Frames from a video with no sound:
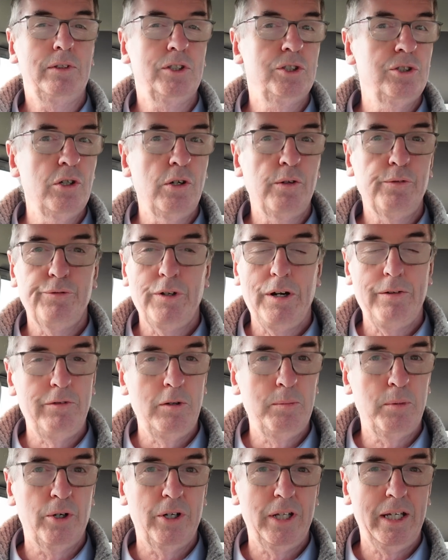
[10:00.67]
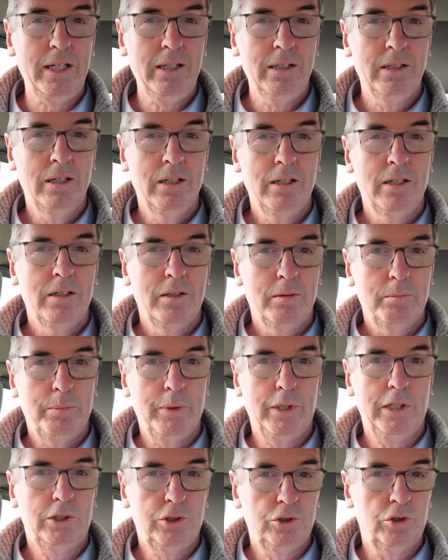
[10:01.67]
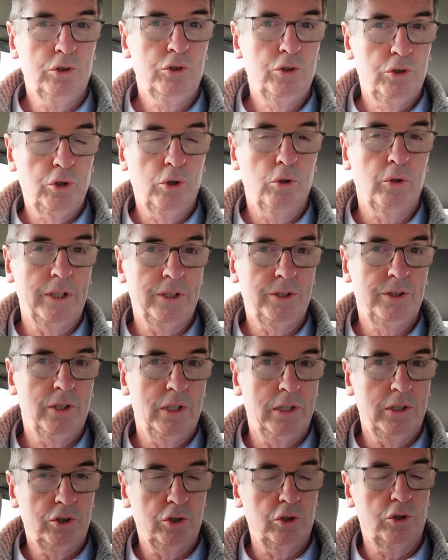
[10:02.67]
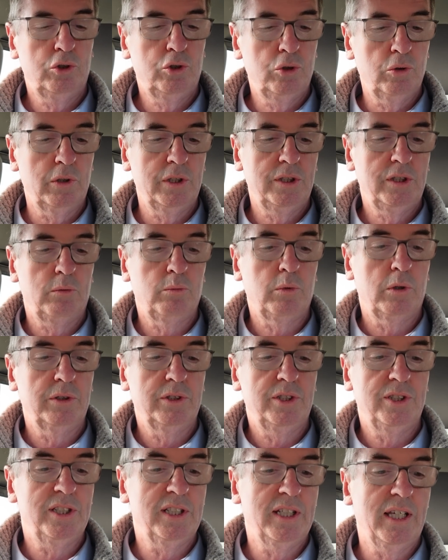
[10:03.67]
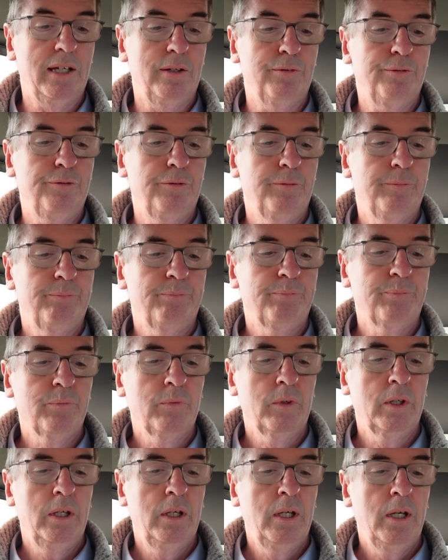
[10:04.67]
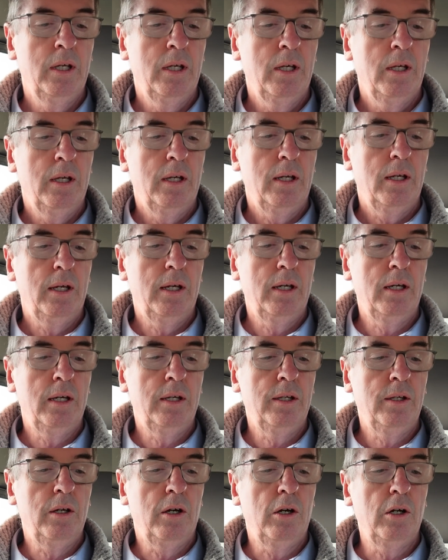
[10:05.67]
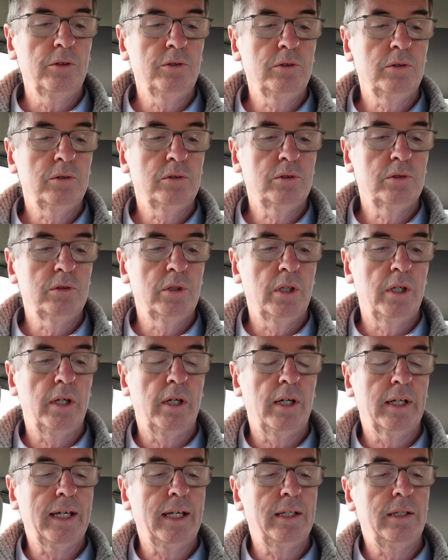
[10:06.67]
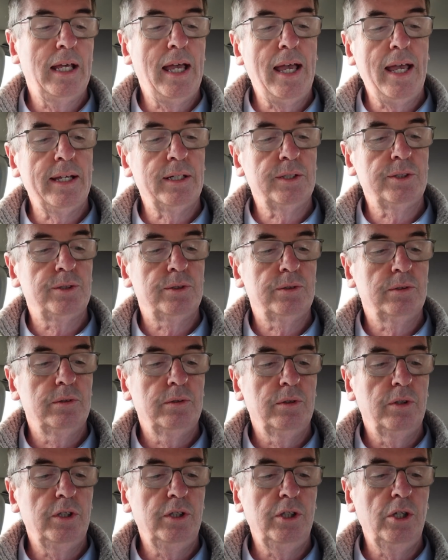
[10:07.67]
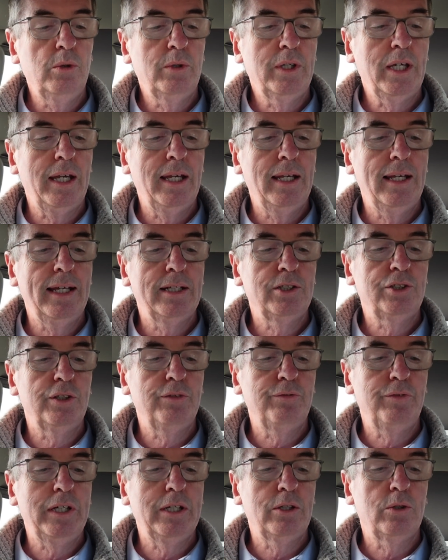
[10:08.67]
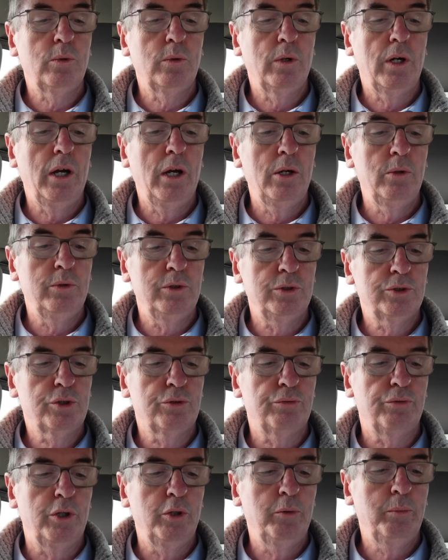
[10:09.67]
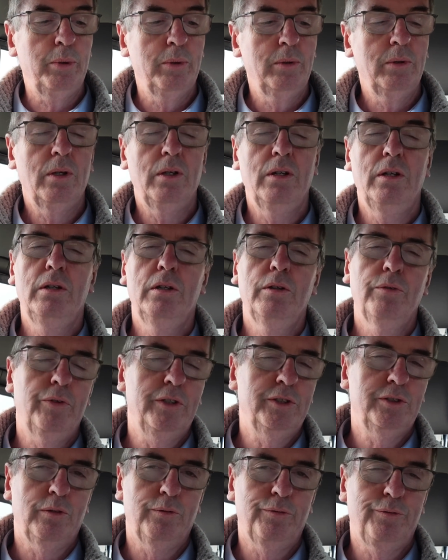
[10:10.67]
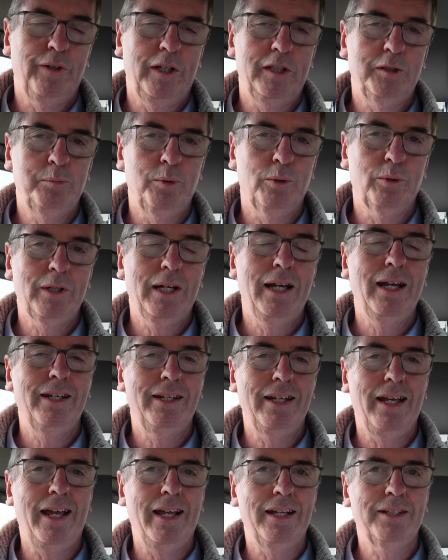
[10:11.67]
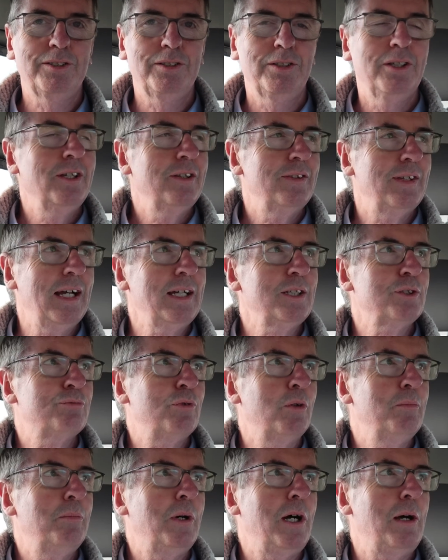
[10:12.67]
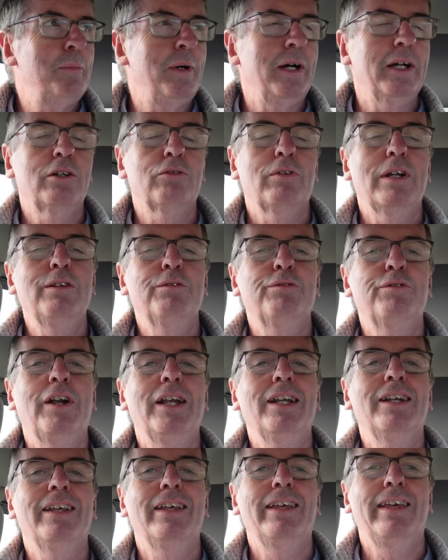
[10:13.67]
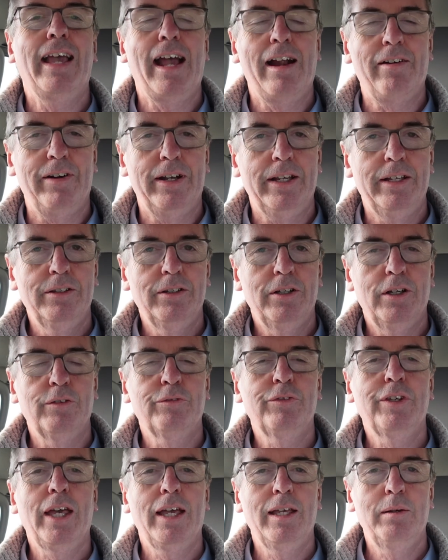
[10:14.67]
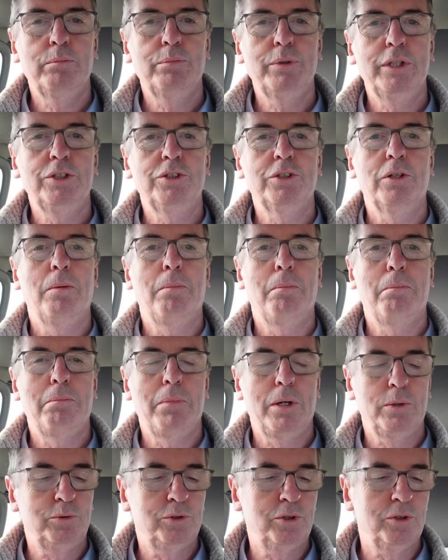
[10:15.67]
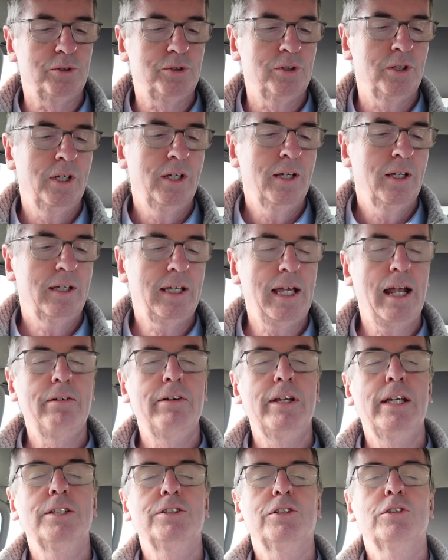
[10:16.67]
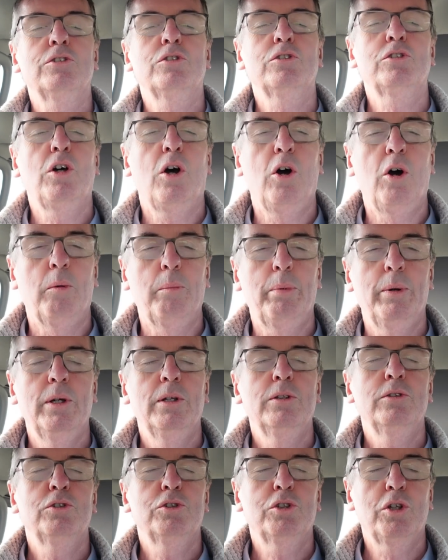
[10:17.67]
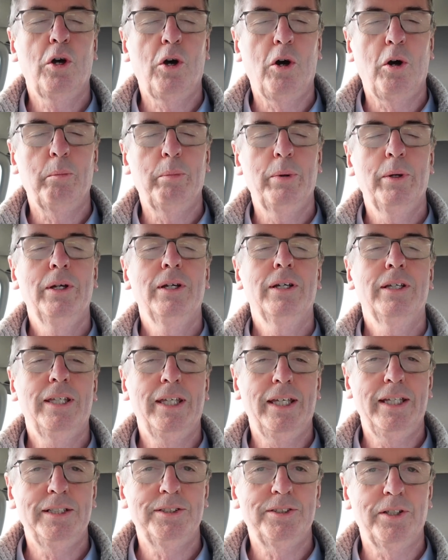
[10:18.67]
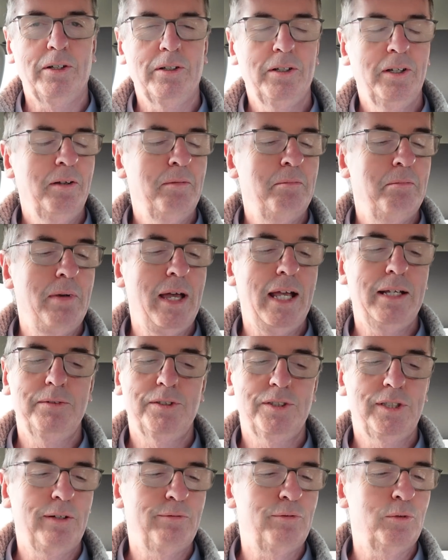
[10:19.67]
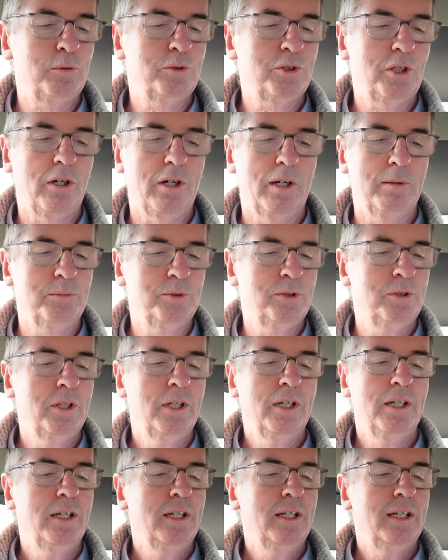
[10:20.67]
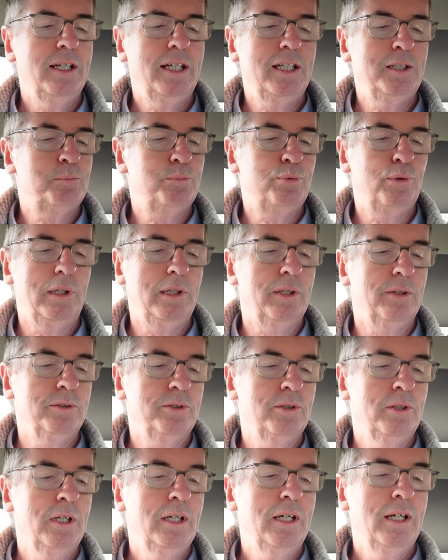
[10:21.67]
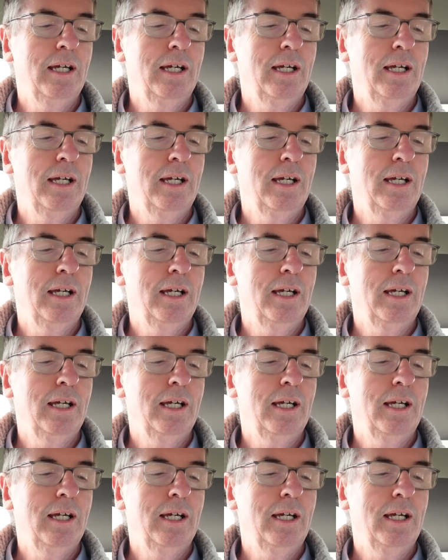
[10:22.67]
It's not for everybody, but it's just choice, and it's just choice I wanted to give. Again, X, the UK Electric Vehicle Owners Group, love this on Facebook and X. That's run by my great friend Gary of Cambridge Motors. Gary is a top geezer. Met him several times. He's brilliant.